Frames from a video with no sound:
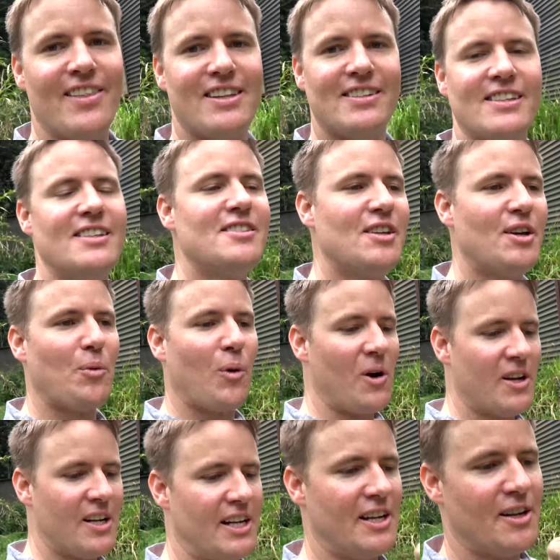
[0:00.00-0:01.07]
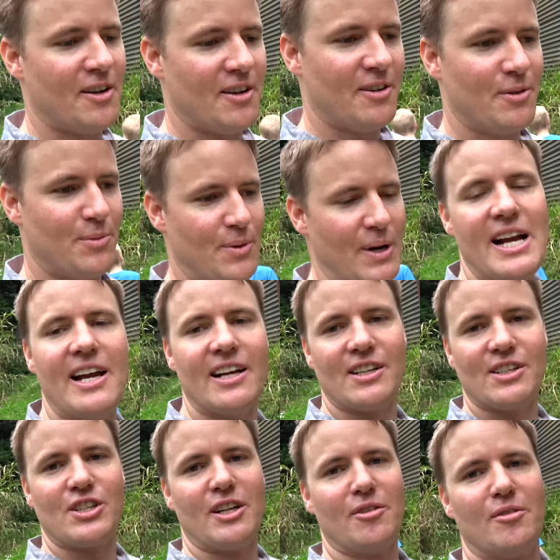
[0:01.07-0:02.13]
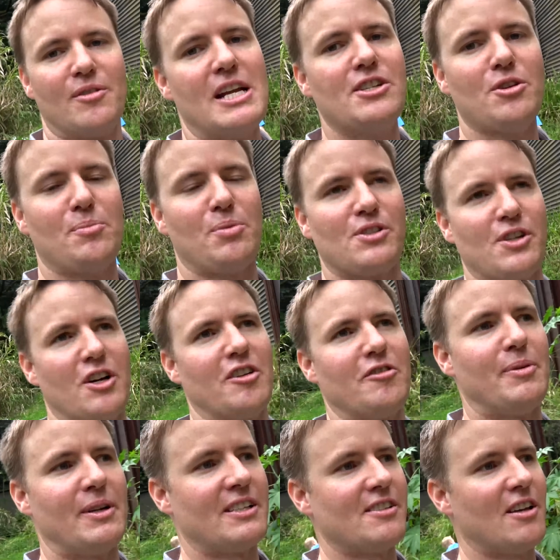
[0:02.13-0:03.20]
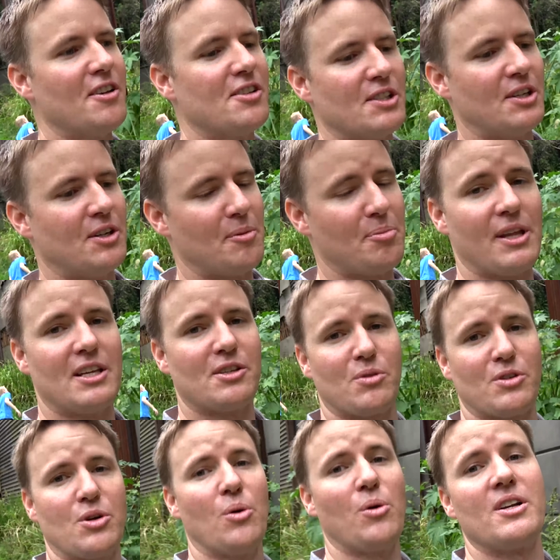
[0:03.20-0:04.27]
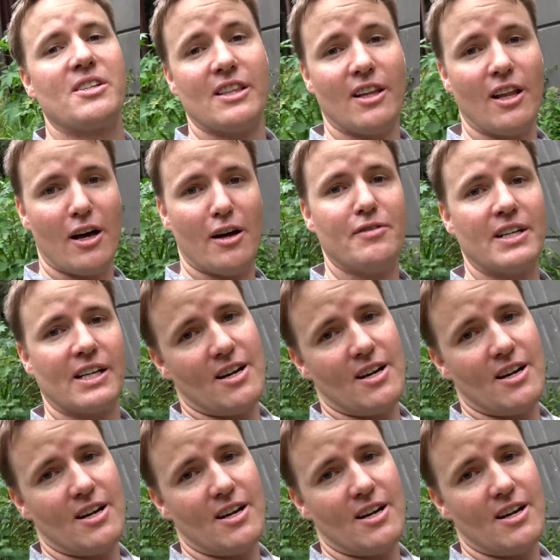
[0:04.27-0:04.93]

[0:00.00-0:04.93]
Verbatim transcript: This is a working ranch and nature preserve, but it's also a place where tourists love to